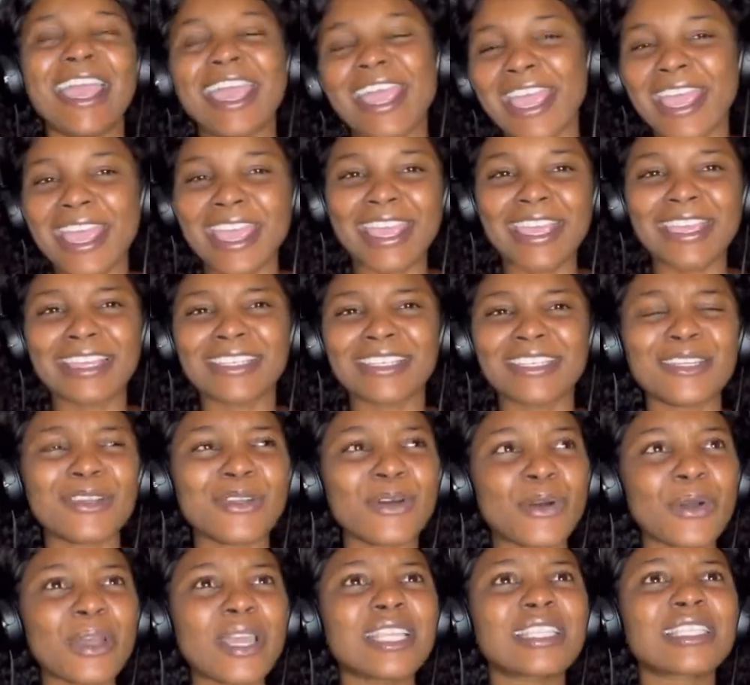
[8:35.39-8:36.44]
and you
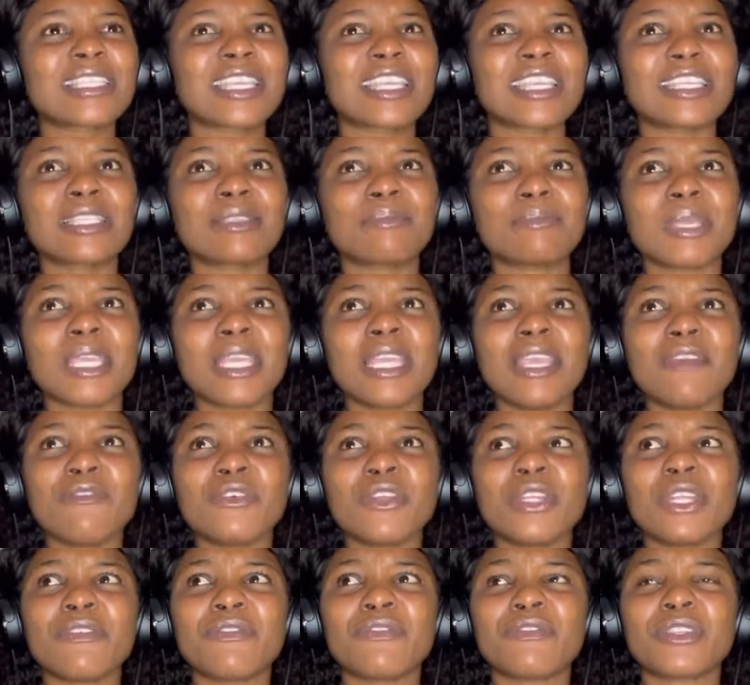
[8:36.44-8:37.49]
know it gives me
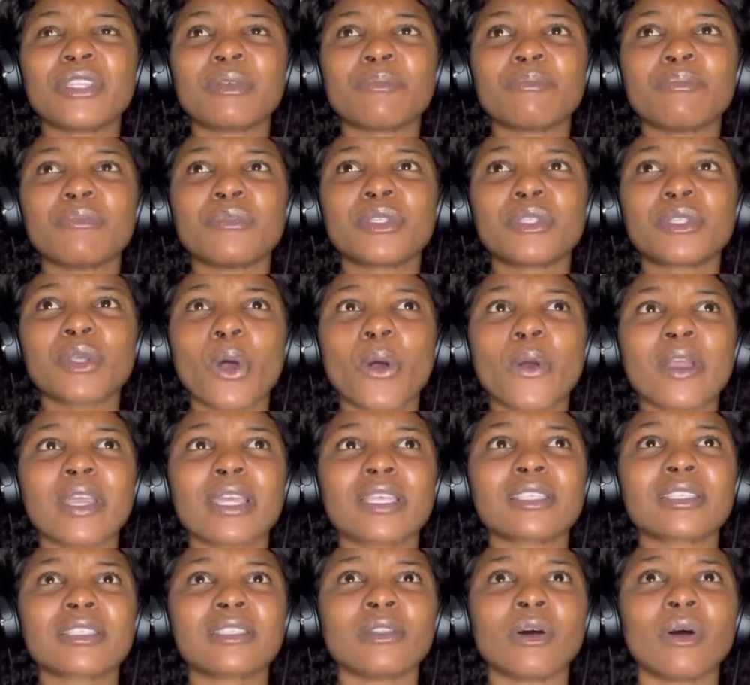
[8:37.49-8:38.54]
even if the song
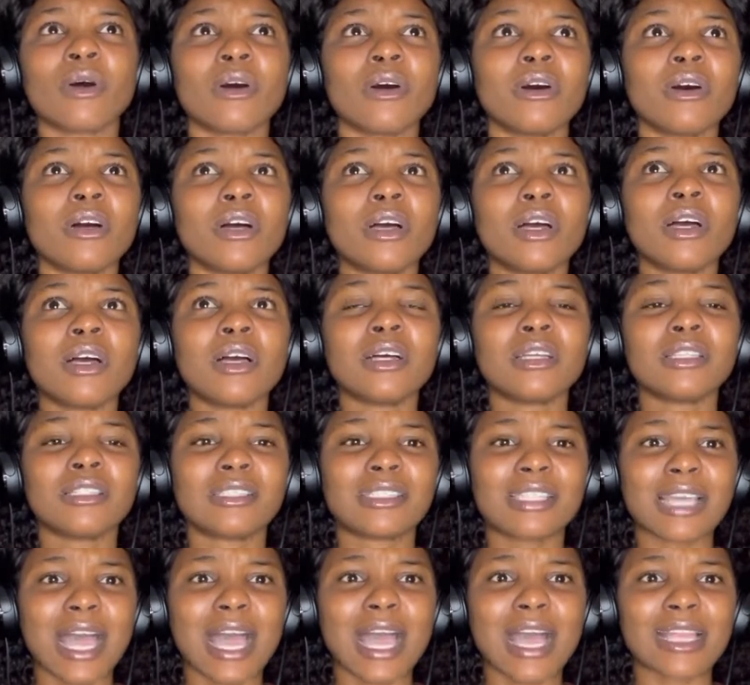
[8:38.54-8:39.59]
is not
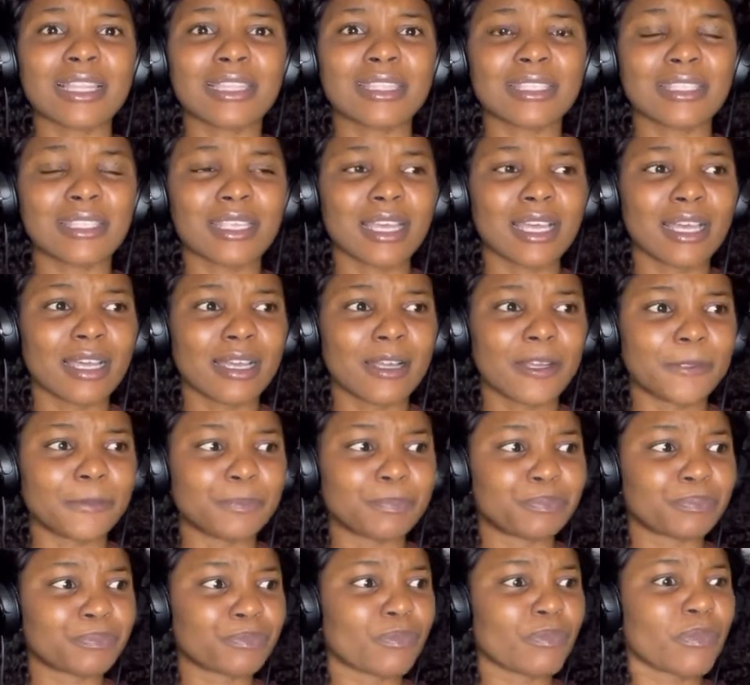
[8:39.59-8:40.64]
that
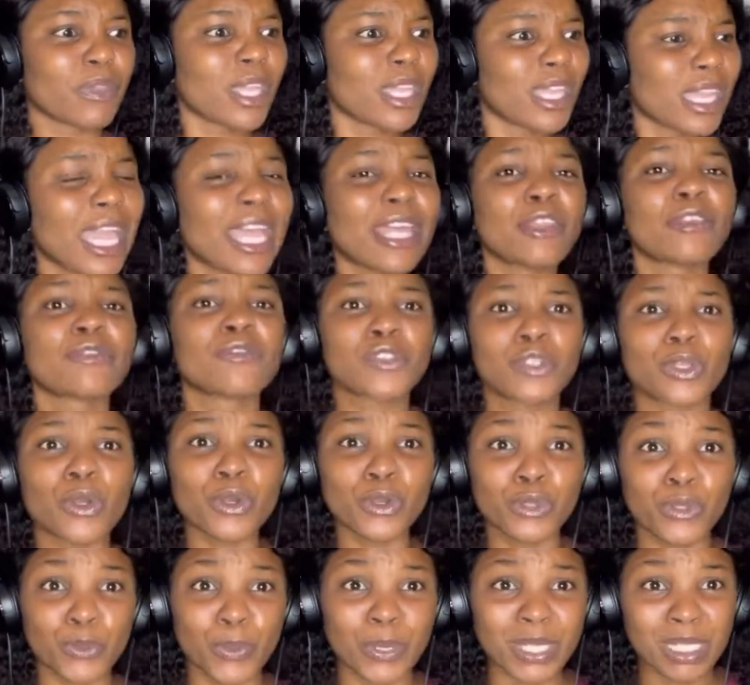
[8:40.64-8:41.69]
um kind of
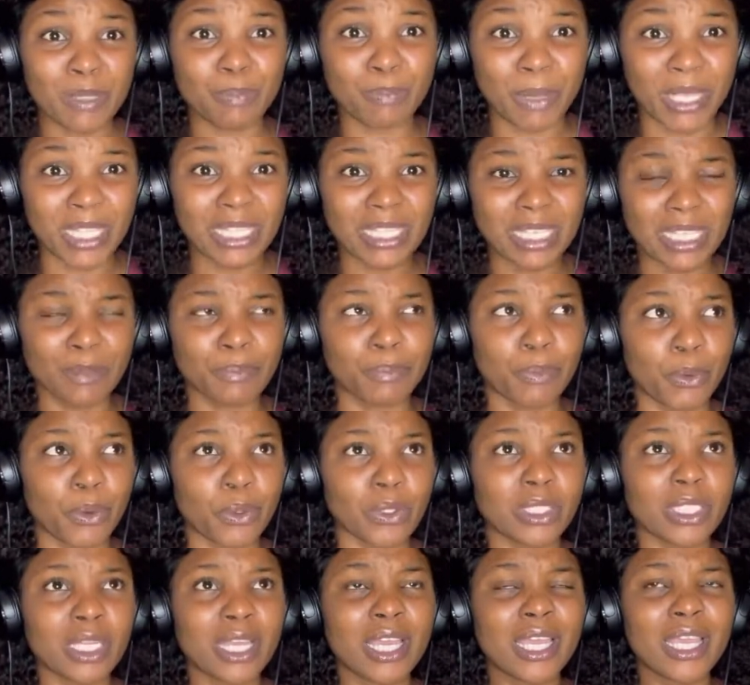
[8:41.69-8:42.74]
song you expected
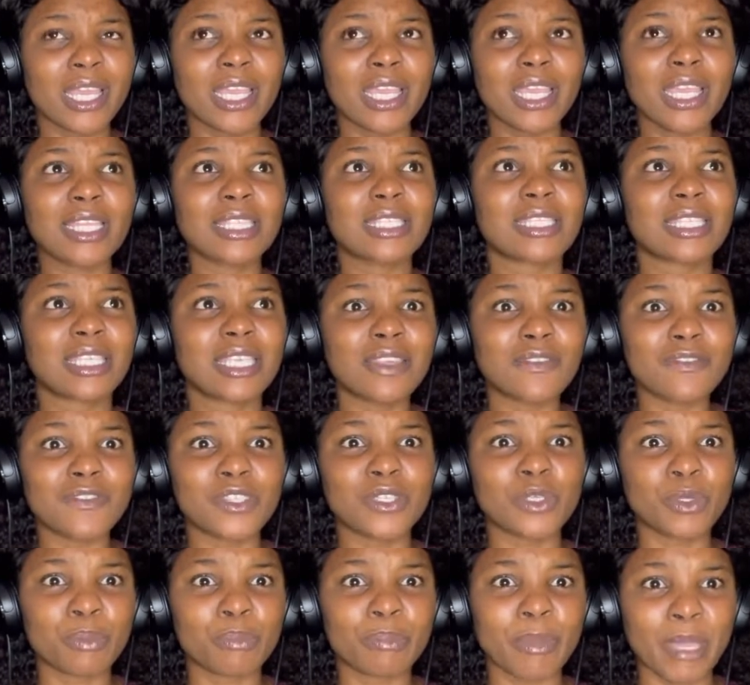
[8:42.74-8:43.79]
but it
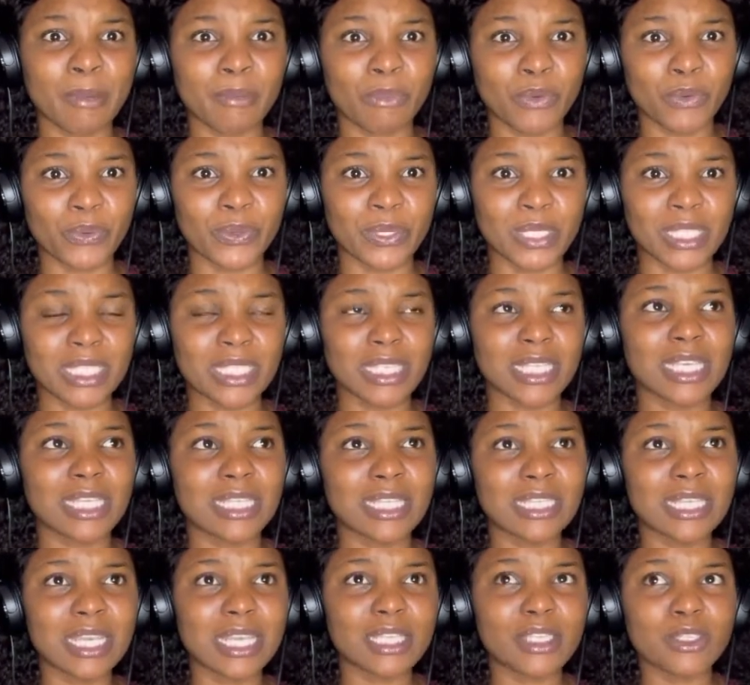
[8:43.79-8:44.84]
gives you memories
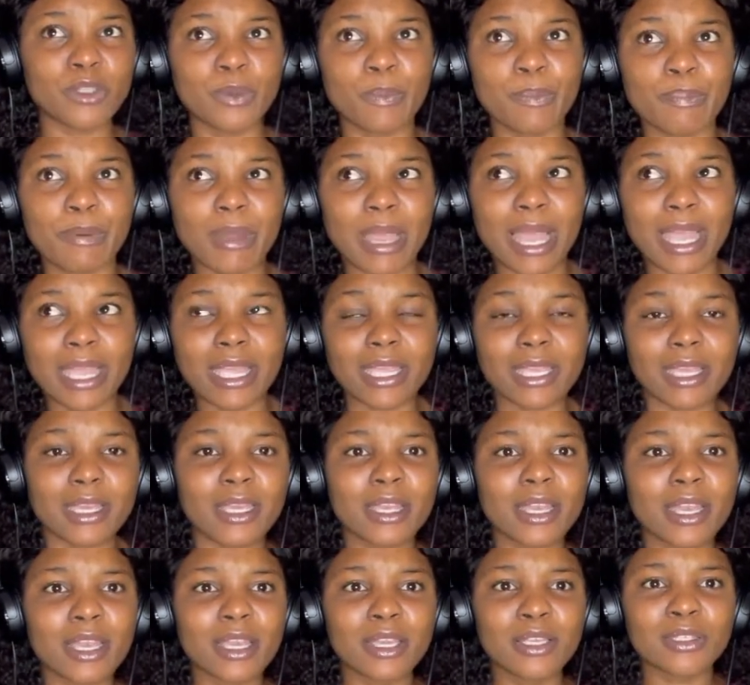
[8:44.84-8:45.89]
it takes you back
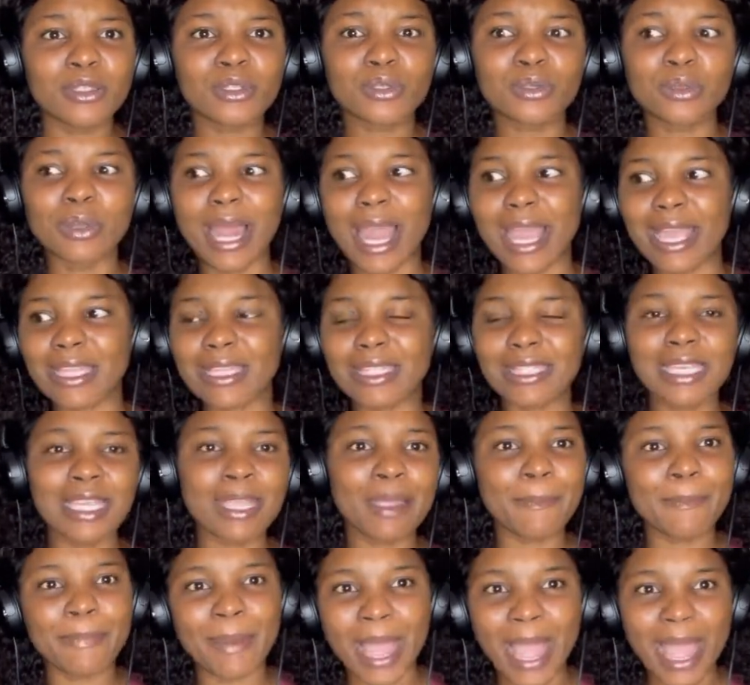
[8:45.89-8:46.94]
to like
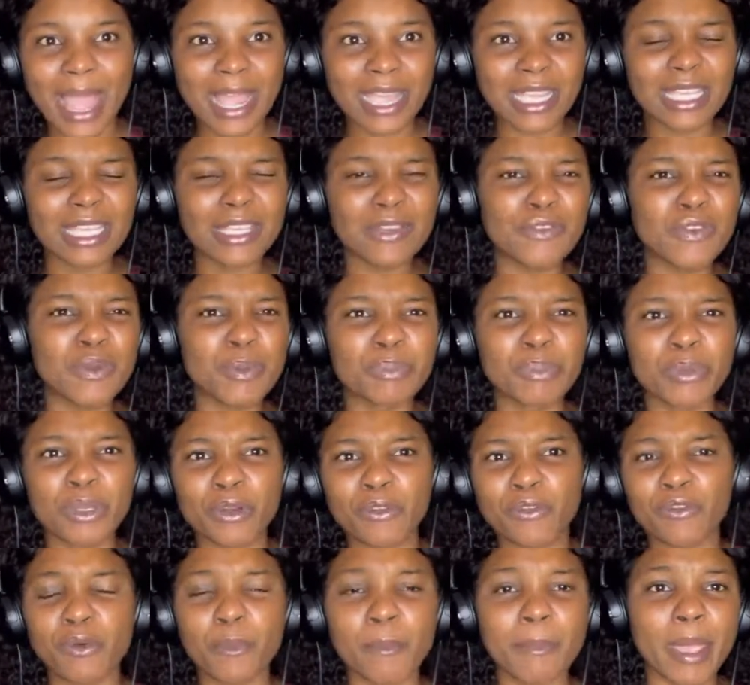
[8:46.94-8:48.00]
think back give you
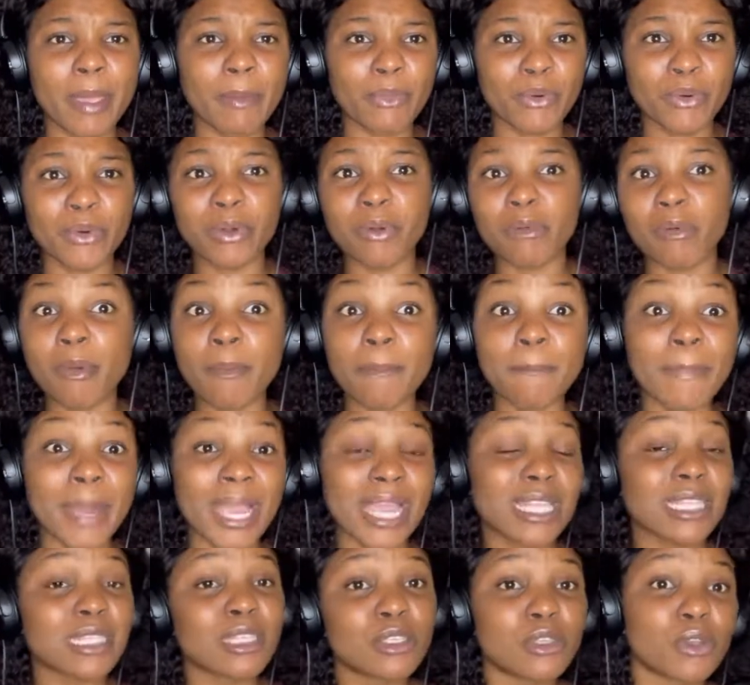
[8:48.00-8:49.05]
beautiful memory
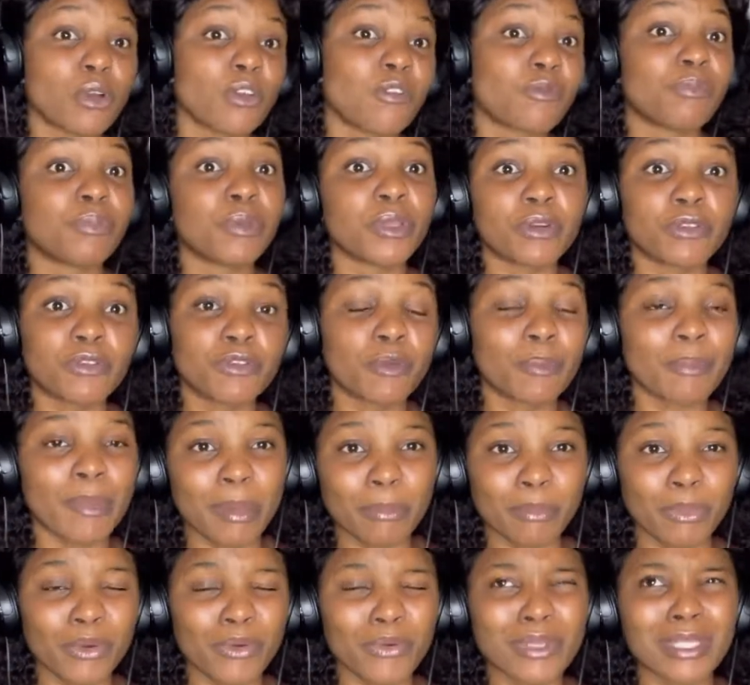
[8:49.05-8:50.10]
reminds you of beautiful
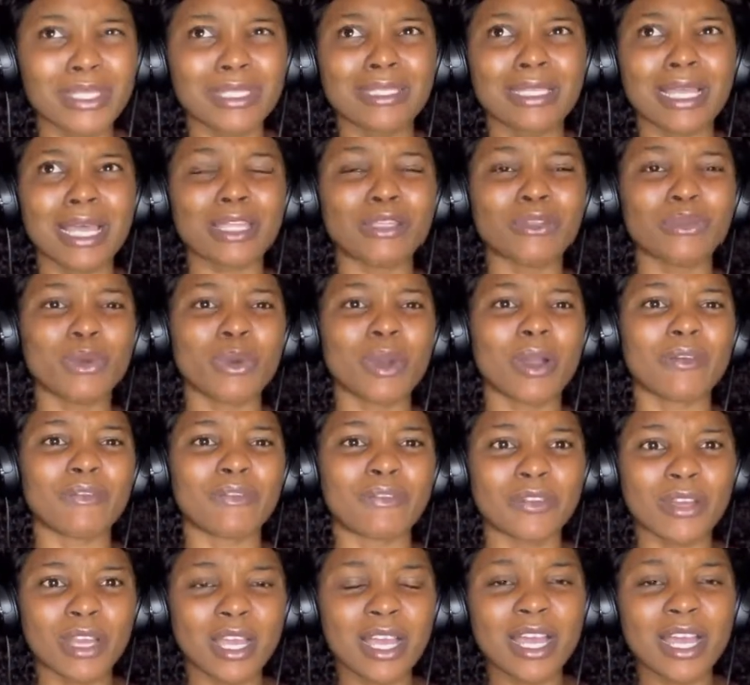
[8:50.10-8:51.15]
memories that you
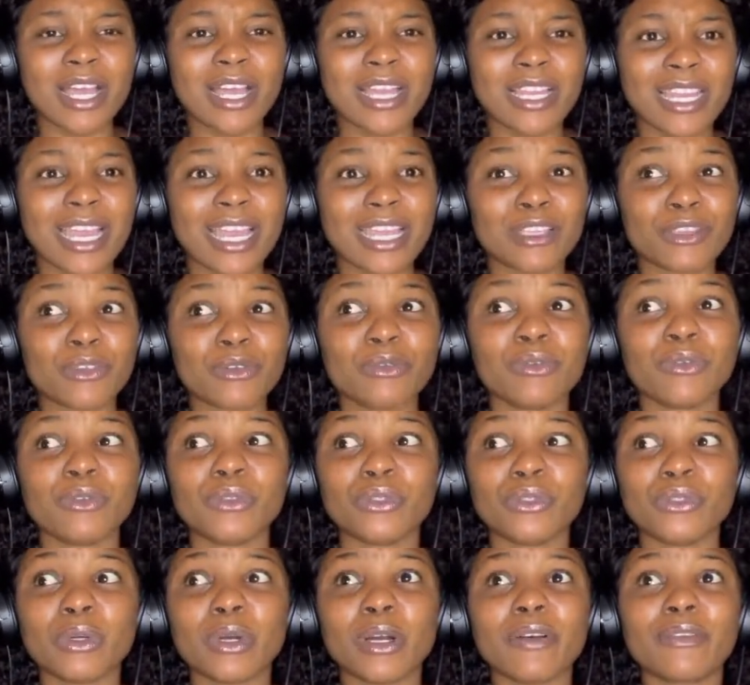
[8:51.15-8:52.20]
have like you
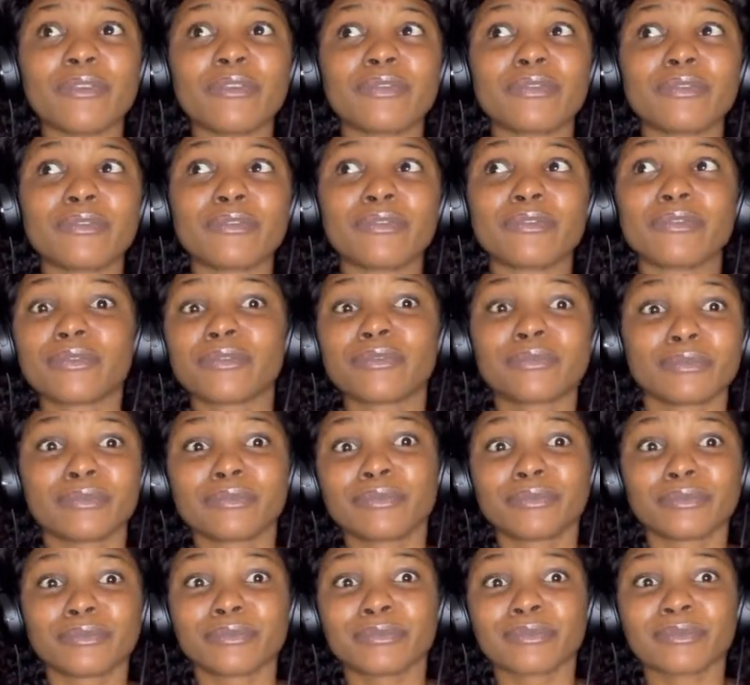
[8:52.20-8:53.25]
you have
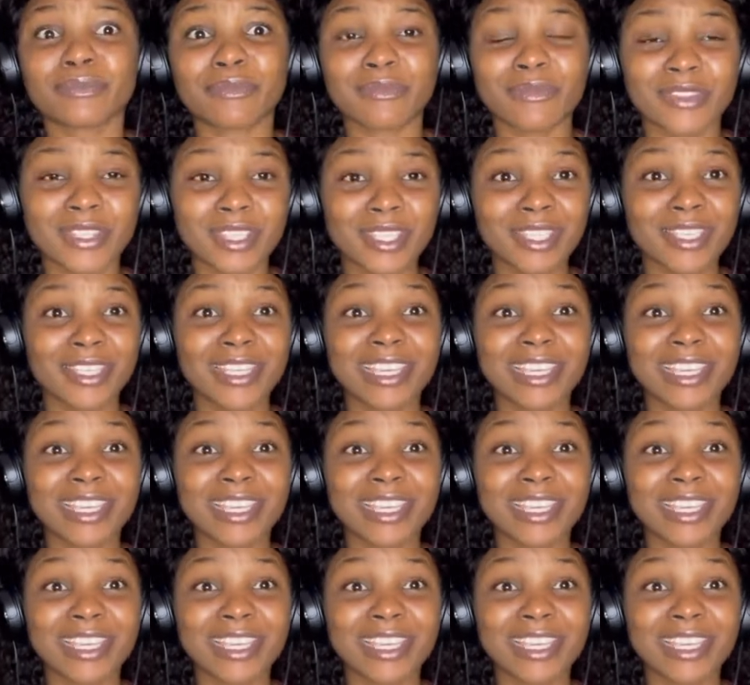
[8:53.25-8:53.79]
mm -hmm,